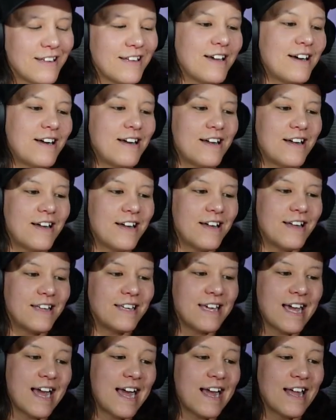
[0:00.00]
uh,
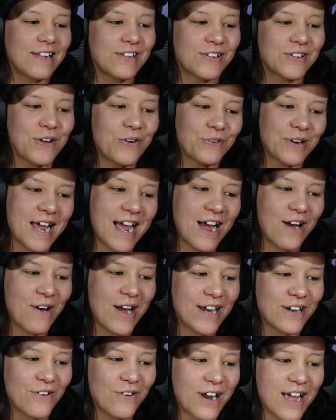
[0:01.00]
yeah. So now
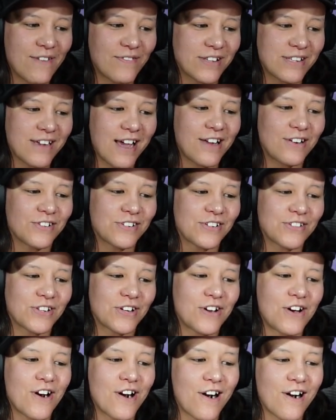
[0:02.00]
I don't have a title to the
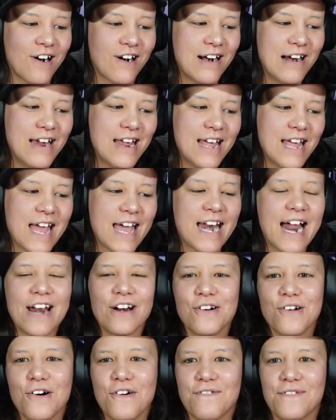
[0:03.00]
car. And I
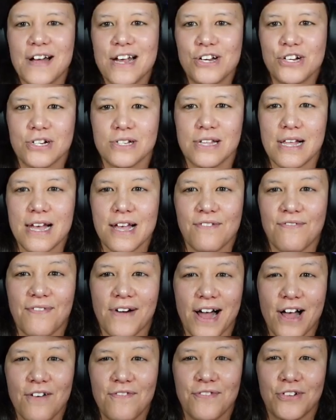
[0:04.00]
don't know if I should like
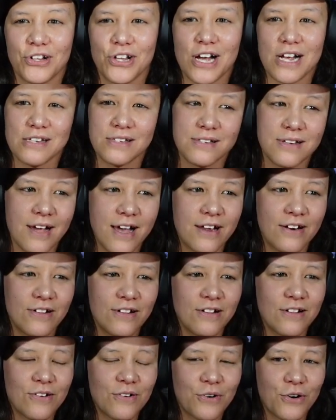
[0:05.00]
file for lost
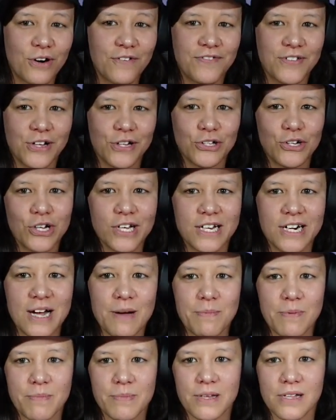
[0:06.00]
title or if they'll look it
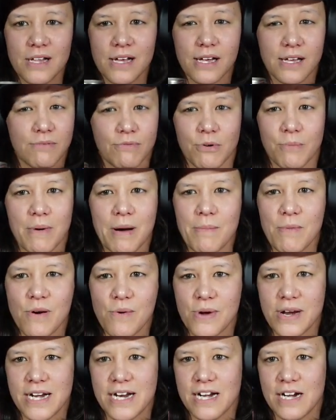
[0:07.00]
up and be like,
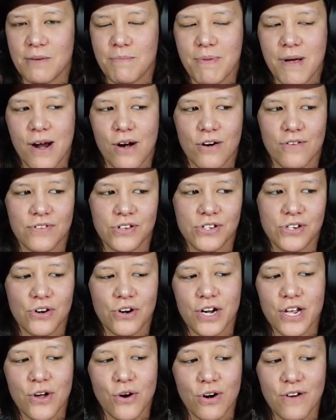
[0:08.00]
remember we needed power of
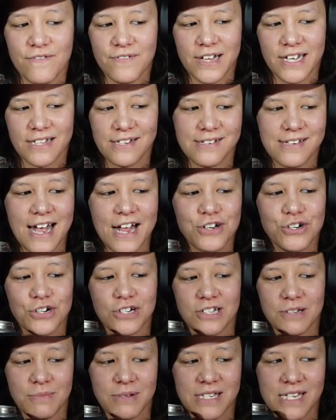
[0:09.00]
attorney or if like the statute
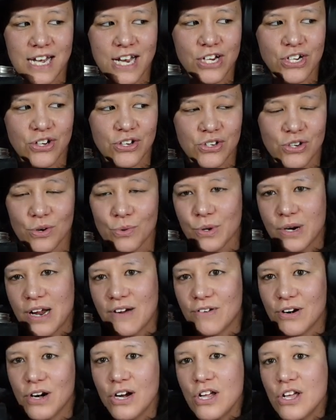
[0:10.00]
of limitations or
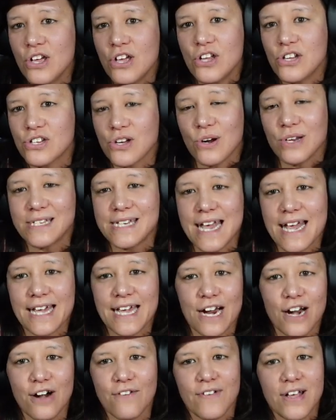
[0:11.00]
whatever. So to take
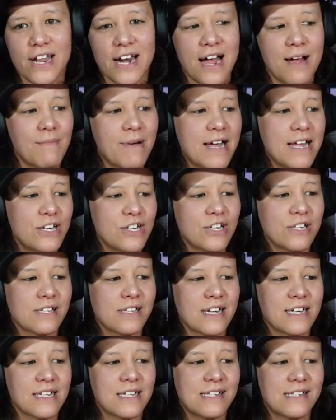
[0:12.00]
care of it, I might just,
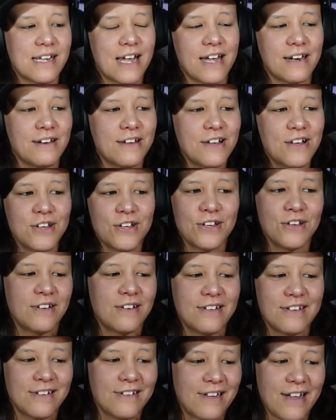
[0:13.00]
like I said,
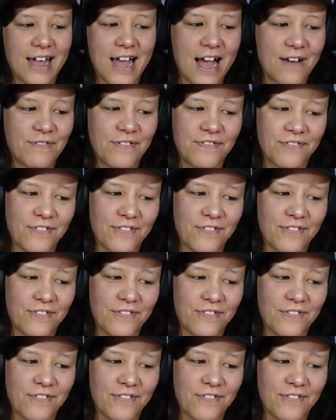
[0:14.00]
have a,